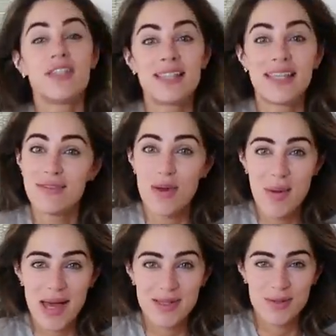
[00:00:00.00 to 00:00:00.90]
Just to give you a
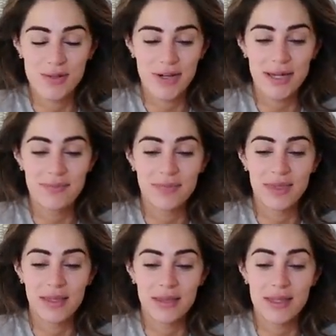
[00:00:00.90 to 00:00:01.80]
backstory,
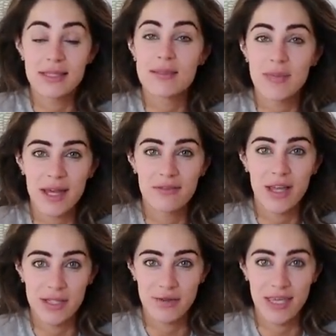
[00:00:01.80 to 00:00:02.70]
this is my
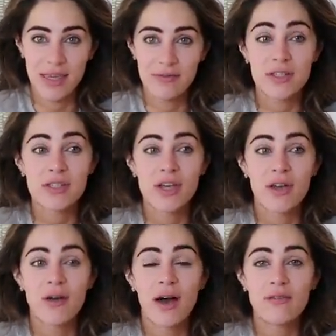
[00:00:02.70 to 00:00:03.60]
anniversary gift, so
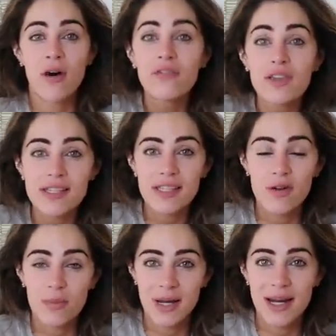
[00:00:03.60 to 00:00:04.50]
I've obviously
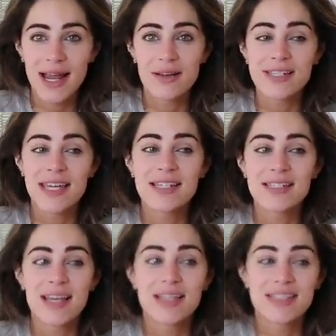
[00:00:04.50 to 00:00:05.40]
not been allowed it.
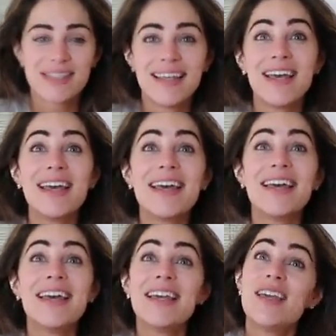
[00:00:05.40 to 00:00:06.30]
And
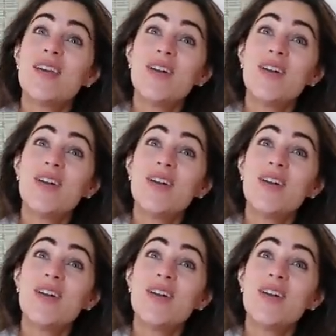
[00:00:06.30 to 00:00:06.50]
you're